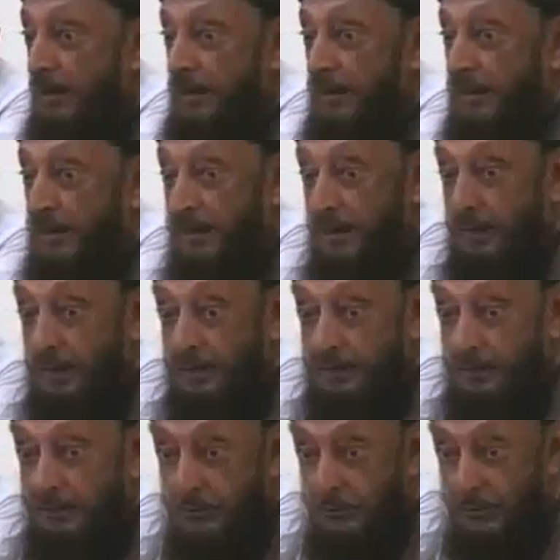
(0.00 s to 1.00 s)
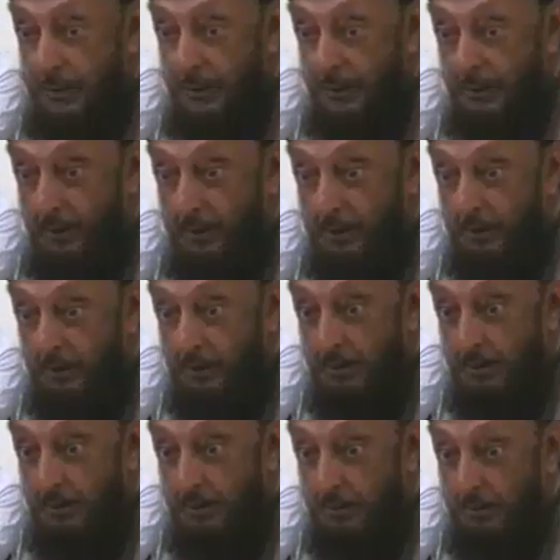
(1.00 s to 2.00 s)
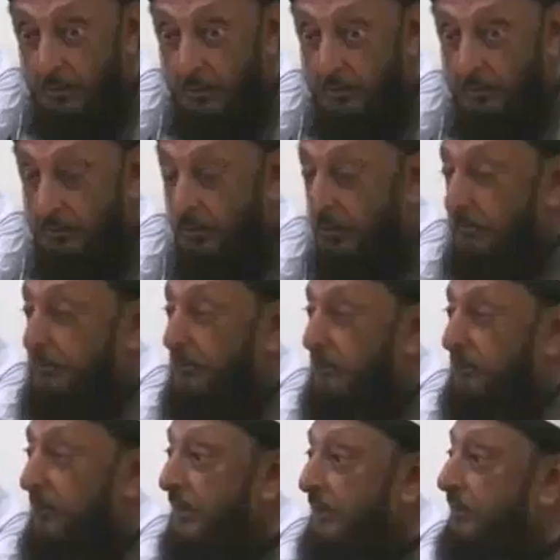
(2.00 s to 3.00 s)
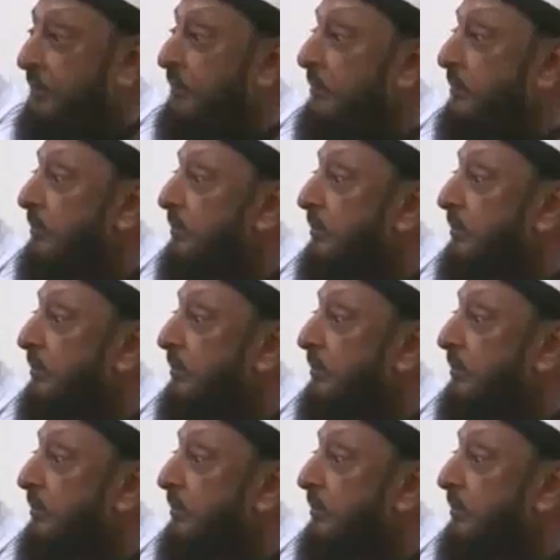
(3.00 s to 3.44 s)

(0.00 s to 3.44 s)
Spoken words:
an English sheikh. What was his name?